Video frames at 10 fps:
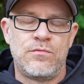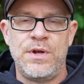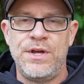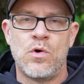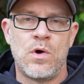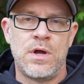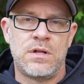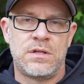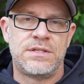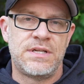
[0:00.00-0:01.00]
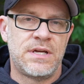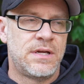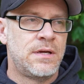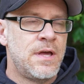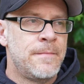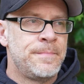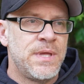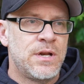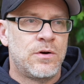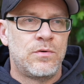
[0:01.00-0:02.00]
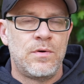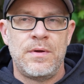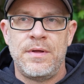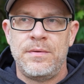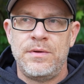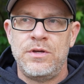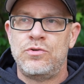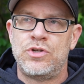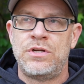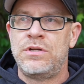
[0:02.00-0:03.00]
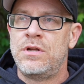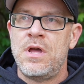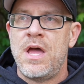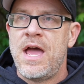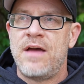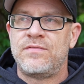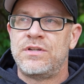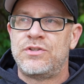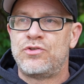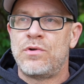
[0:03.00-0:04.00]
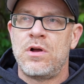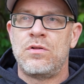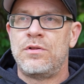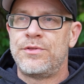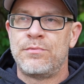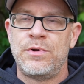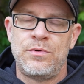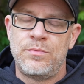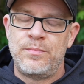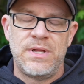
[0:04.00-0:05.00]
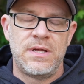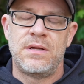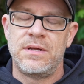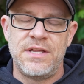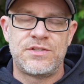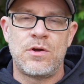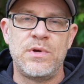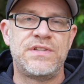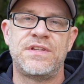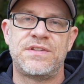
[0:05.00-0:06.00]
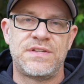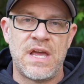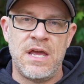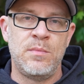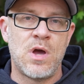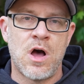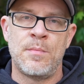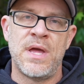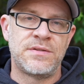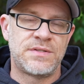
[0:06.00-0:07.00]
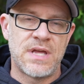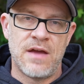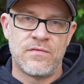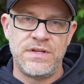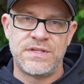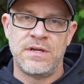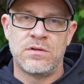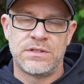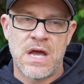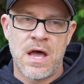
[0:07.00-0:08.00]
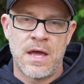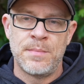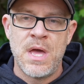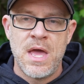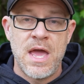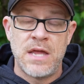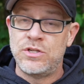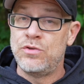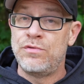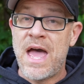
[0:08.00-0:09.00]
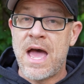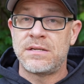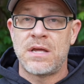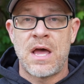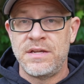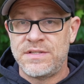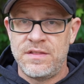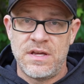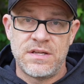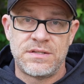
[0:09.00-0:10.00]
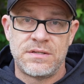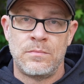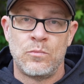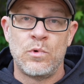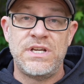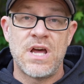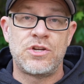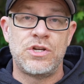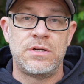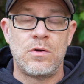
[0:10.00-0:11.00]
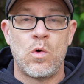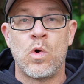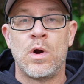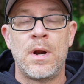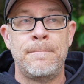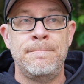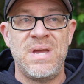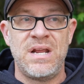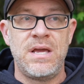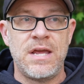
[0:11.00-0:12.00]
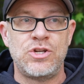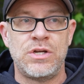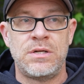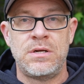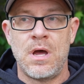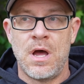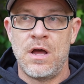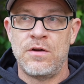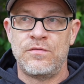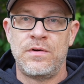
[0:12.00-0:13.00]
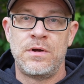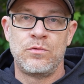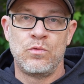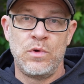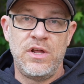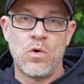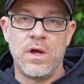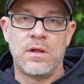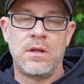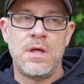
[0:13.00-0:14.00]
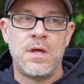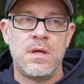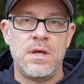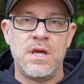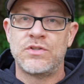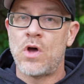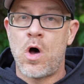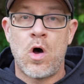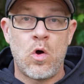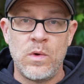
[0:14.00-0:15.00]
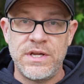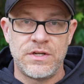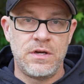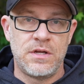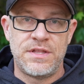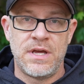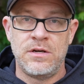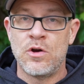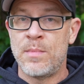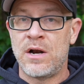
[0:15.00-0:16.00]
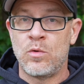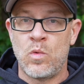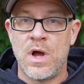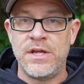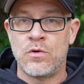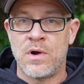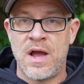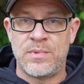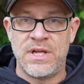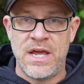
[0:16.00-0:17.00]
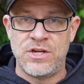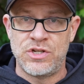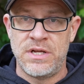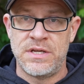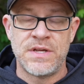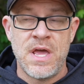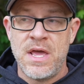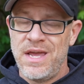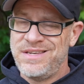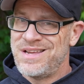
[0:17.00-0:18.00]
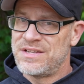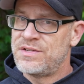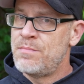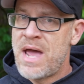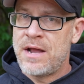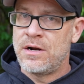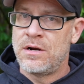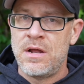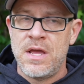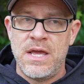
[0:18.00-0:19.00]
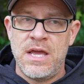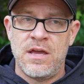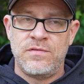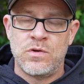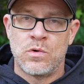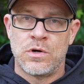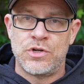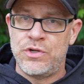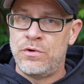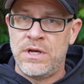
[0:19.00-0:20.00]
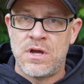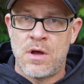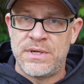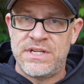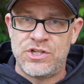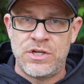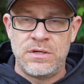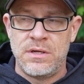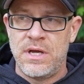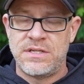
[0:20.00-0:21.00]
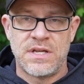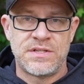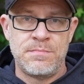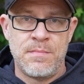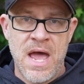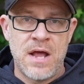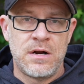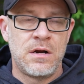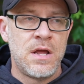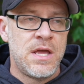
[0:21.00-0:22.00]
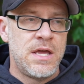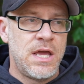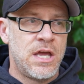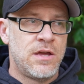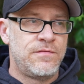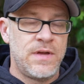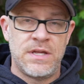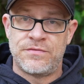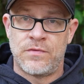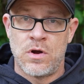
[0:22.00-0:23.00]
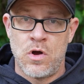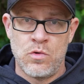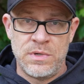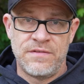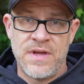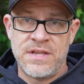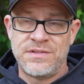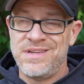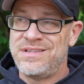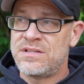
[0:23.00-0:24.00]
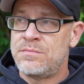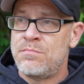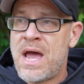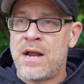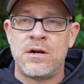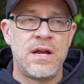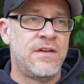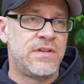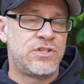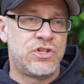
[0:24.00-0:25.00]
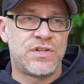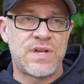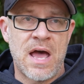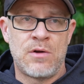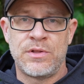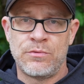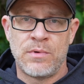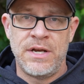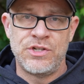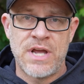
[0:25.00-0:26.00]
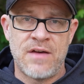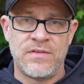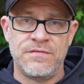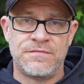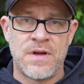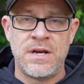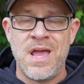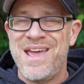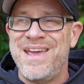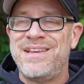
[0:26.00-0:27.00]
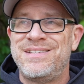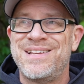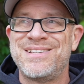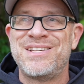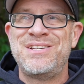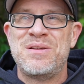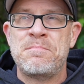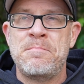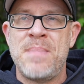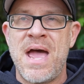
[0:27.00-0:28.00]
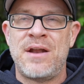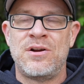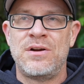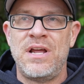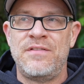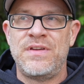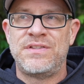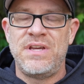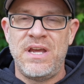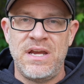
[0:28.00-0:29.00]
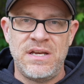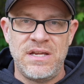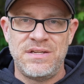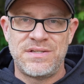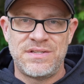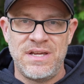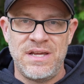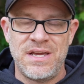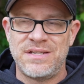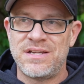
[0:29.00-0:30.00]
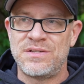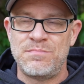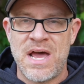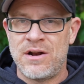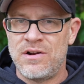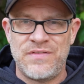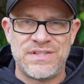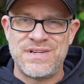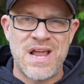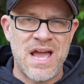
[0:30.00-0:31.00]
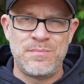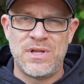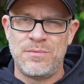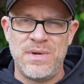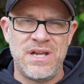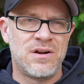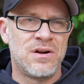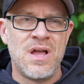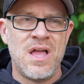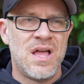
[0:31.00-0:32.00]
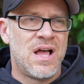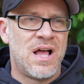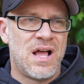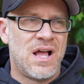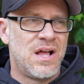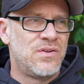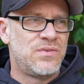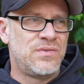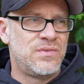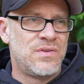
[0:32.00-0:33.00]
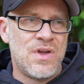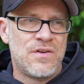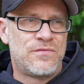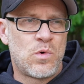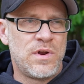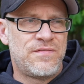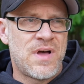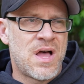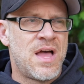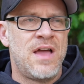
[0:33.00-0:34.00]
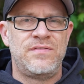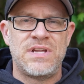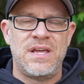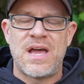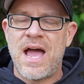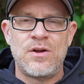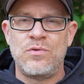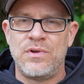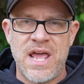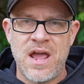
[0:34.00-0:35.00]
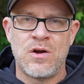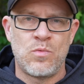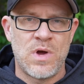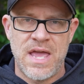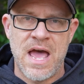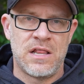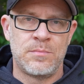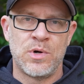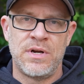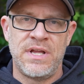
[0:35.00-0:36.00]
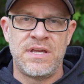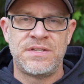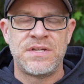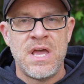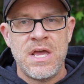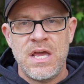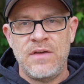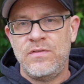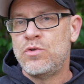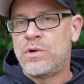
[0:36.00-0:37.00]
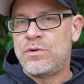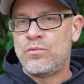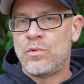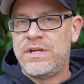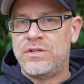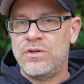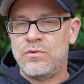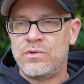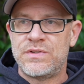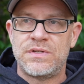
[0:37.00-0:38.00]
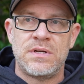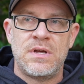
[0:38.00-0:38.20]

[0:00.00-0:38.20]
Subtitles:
recoil to, you know, you shouldn't have to struggle through. It's always the same comments every single time. And to that, I say this: reduction or mitigation of recoil is always a good thing, no matter what your application is. It doesn't matter if you're shooting competition. It doesn't matter if it's for home defense. It doesn't matter if it's just out at the range having fun. It doesn't matter if it's EDC. It doesn't matter if it's 9mm, 45. I don't care what caliber it is. If you can reduce